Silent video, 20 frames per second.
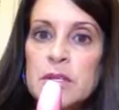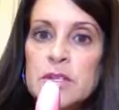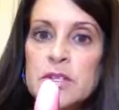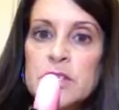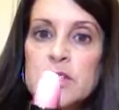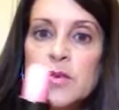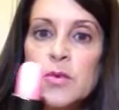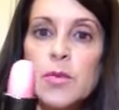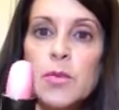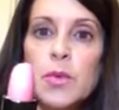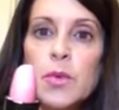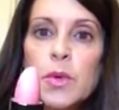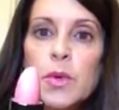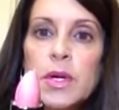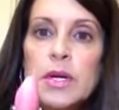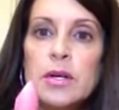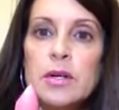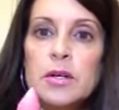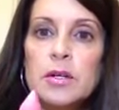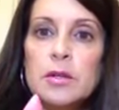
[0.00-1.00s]
Just a
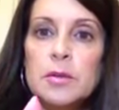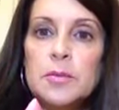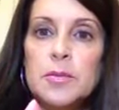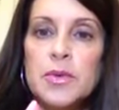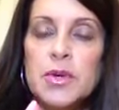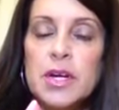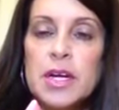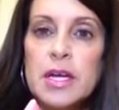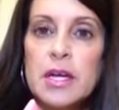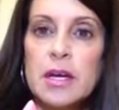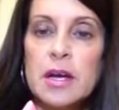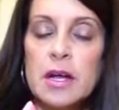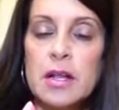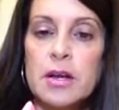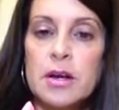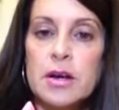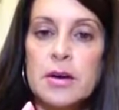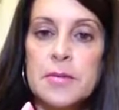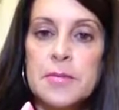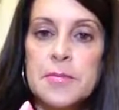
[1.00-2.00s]
real pretty
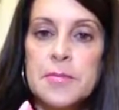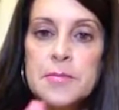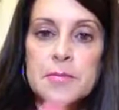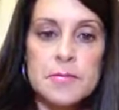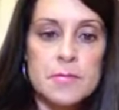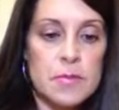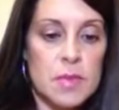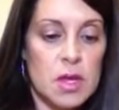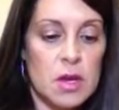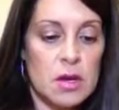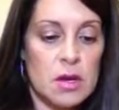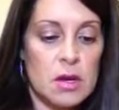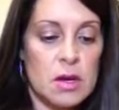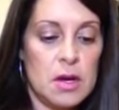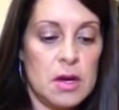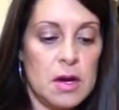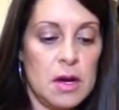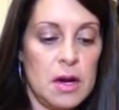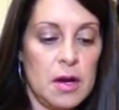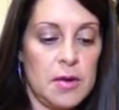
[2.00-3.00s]
color.
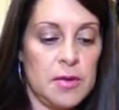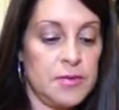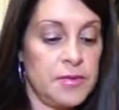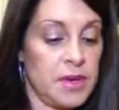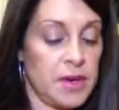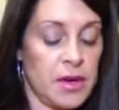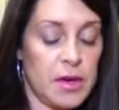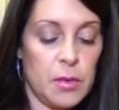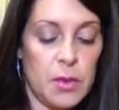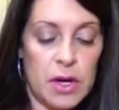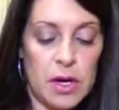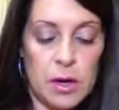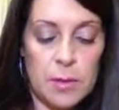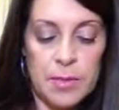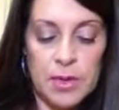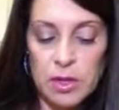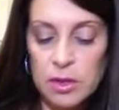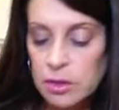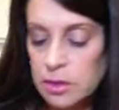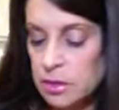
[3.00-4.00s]
Very
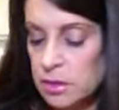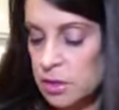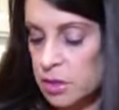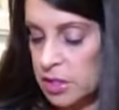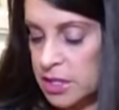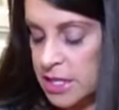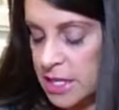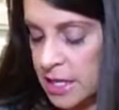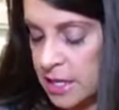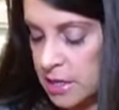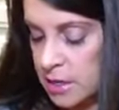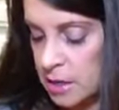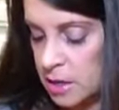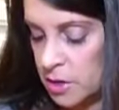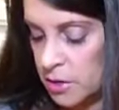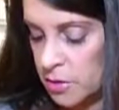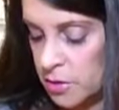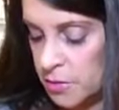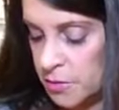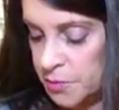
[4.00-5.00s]
wearable. Looks like it'd
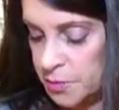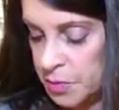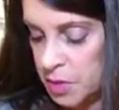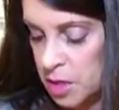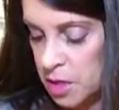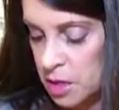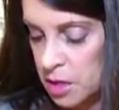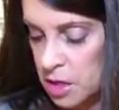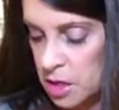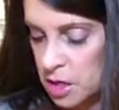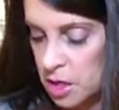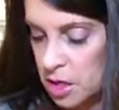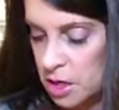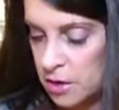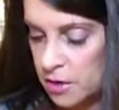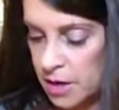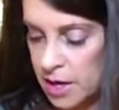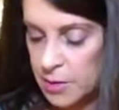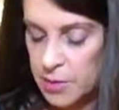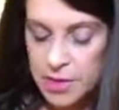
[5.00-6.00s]
go
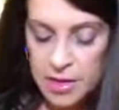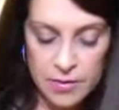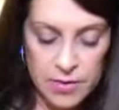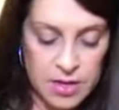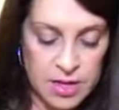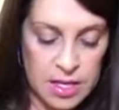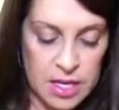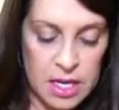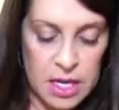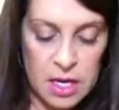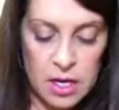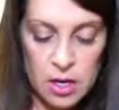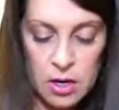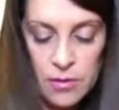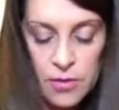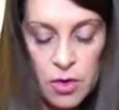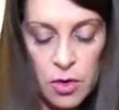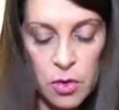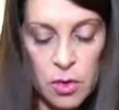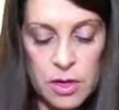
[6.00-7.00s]
great with everything here,
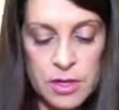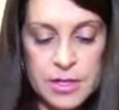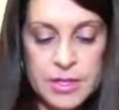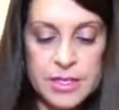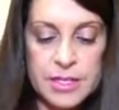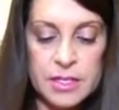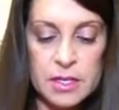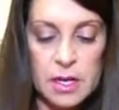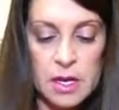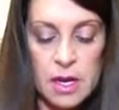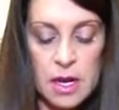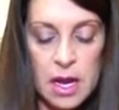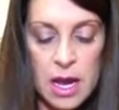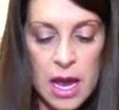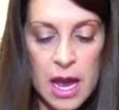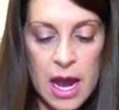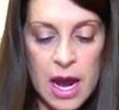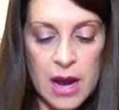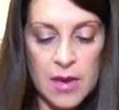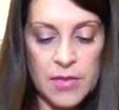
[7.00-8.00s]
of course.
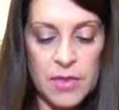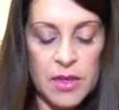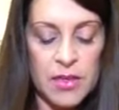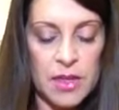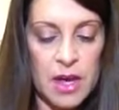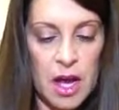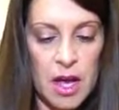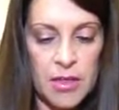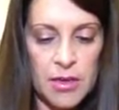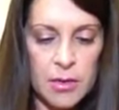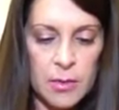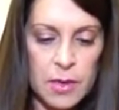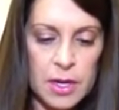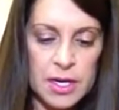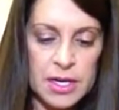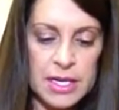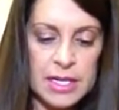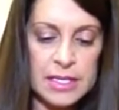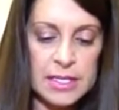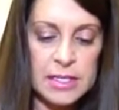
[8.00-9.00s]
And then the other
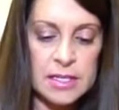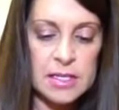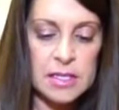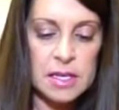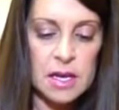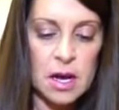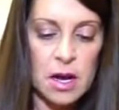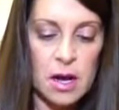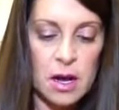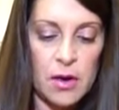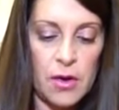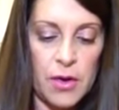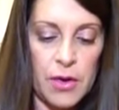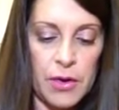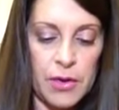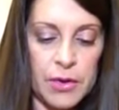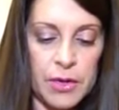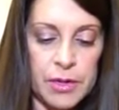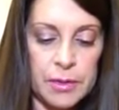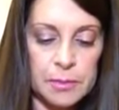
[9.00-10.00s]
one is
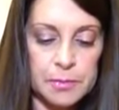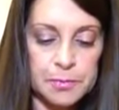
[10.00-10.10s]
called